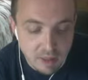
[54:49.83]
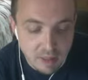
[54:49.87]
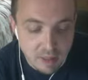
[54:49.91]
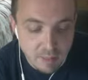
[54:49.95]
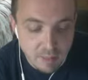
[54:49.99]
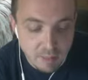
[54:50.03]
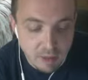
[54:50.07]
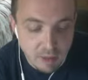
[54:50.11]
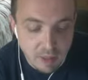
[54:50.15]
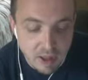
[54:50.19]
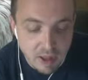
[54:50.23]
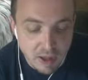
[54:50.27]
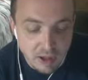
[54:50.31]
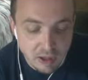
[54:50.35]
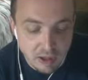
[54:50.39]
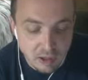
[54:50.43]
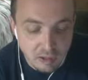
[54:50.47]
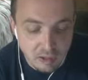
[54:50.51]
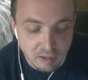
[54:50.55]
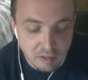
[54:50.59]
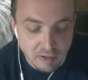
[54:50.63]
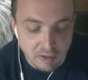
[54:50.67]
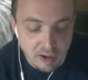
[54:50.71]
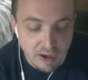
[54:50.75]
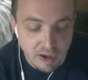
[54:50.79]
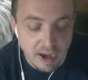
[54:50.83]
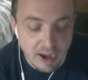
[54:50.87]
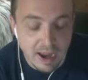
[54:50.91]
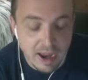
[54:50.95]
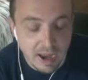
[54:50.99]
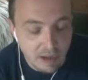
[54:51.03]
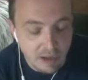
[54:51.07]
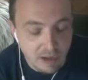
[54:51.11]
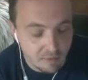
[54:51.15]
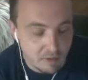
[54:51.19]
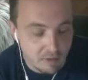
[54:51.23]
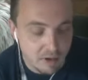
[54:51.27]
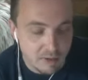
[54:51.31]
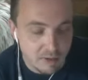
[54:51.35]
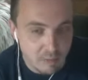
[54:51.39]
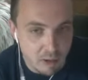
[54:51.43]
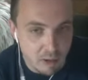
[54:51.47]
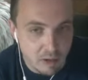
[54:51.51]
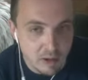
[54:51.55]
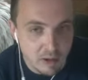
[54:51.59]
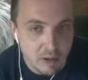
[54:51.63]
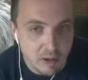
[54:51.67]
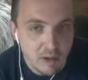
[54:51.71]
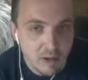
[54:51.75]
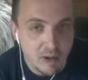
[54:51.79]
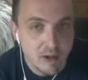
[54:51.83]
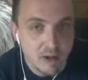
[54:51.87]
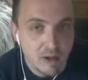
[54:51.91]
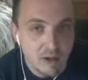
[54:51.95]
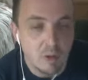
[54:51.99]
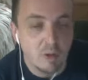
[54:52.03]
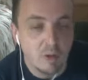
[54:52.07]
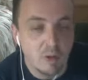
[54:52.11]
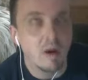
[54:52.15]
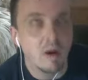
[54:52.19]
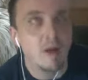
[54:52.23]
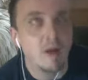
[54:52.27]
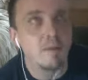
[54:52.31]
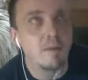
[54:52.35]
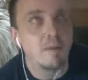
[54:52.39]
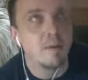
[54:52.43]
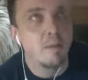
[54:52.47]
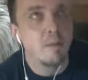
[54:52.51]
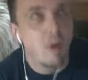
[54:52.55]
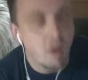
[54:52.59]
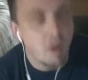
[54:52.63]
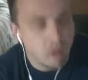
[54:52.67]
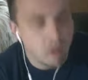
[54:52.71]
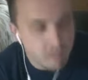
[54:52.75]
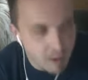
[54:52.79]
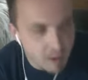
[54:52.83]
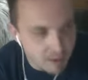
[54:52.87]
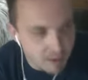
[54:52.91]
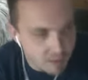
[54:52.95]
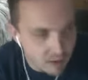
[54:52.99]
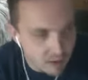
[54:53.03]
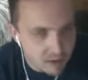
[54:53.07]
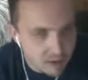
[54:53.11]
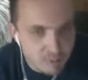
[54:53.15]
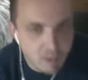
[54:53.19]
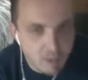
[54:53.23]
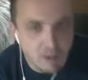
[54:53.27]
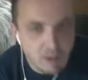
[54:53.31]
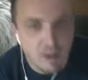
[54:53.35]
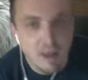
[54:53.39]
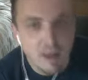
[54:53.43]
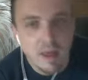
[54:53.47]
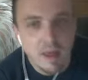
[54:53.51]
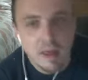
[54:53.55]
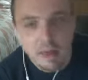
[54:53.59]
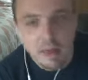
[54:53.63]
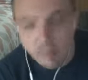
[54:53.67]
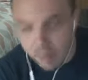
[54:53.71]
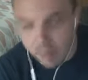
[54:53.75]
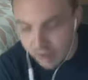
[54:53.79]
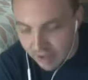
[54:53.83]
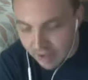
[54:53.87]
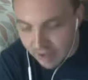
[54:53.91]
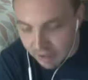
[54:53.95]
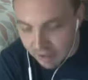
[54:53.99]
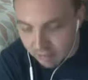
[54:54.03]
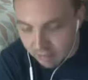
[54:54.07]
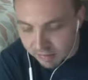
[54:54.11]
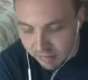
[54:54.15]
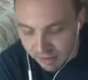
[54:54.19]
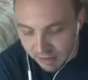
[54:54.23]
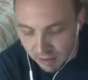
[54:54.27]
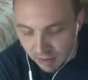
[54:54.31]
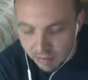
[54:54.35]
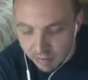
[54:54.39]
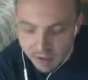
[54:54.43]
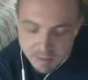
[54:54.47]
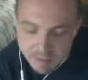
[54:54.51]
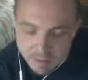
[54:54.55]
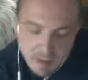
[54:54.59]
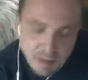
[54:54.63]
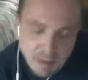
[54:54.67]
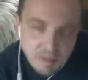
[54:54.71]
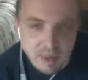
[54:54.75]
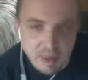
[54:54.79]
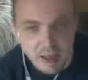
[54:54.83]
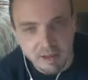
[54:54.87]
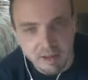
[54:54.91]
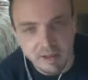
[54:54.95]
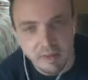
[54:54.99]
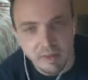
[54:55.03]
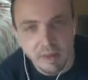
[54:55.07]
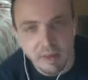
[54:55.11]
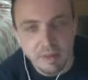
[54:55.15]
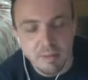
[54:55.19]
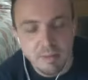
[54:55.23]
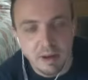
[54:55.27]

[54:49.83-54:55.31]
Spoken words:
but then you said, I hate Facebook, or I'm appalled by Facebook, then I would say, okay, maybe that's something.